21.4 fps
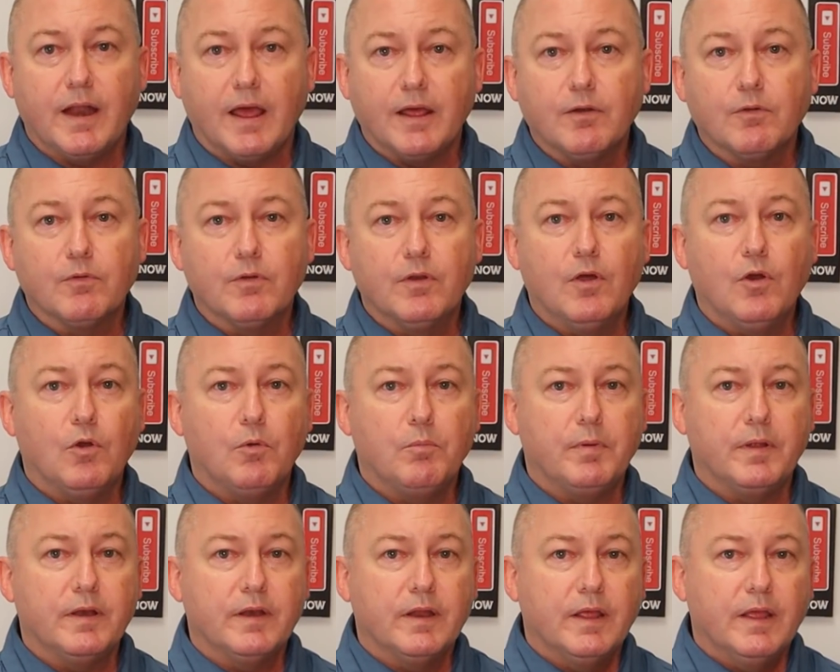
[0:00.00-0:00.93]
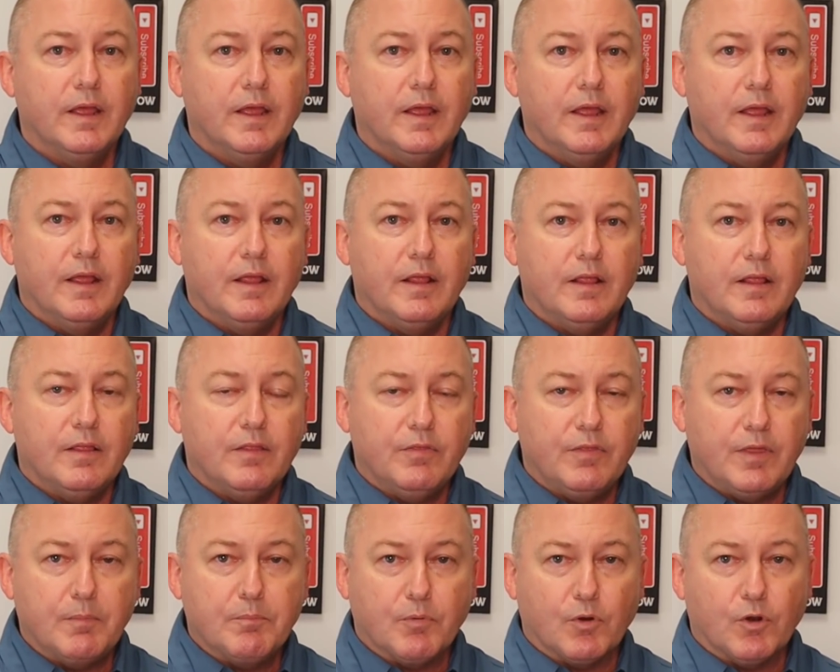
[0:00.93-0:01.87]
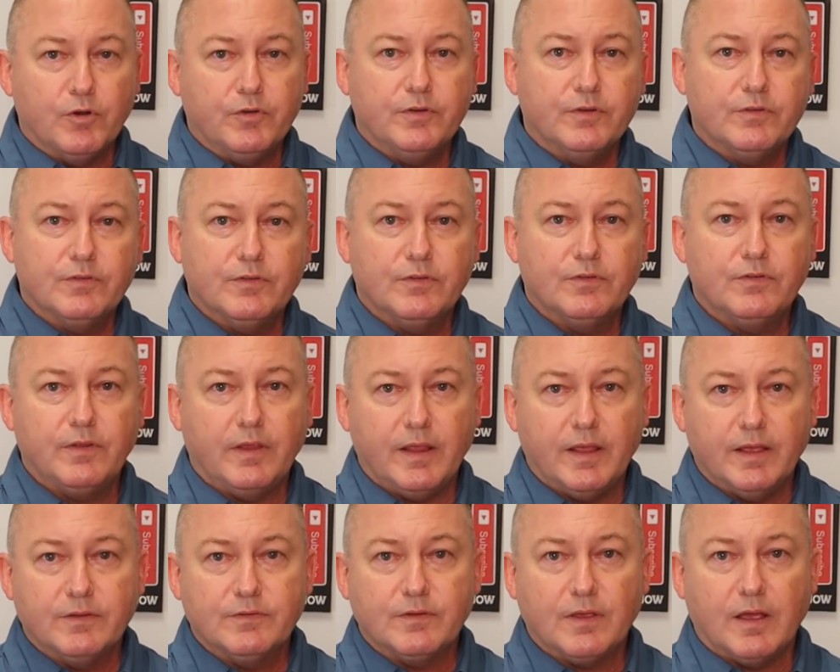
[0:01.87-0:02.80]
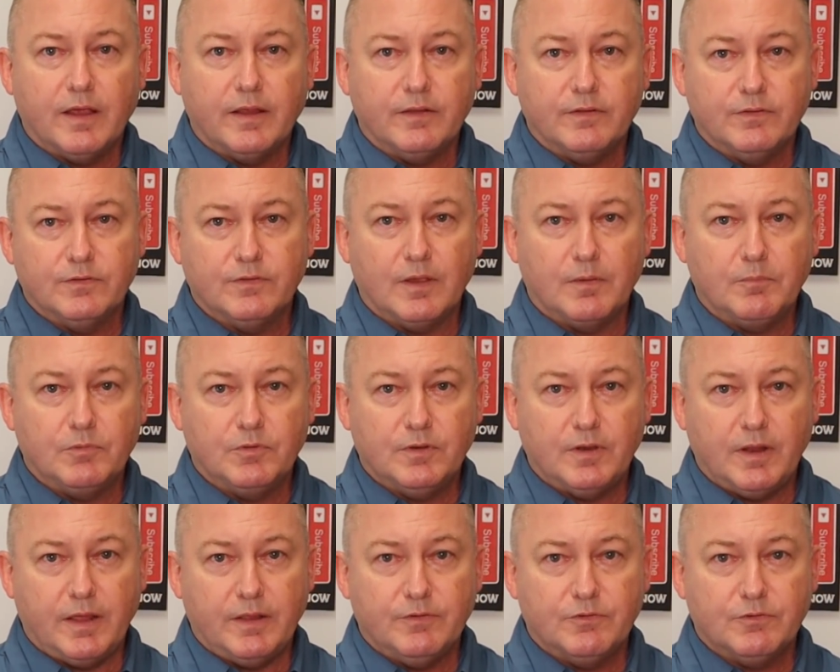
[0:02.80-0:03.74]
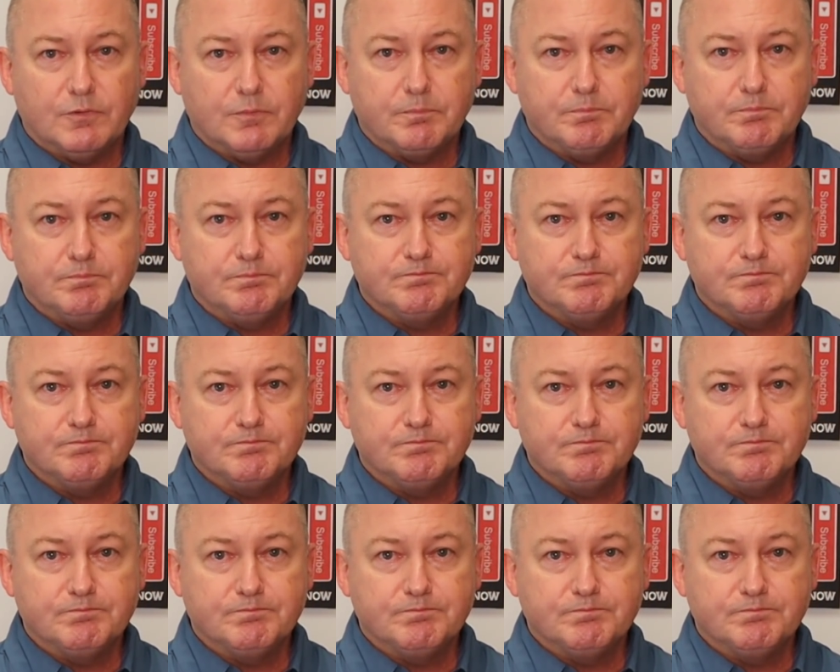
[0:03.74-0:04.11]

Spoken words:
I don't know, but they purchased the CSI in some states.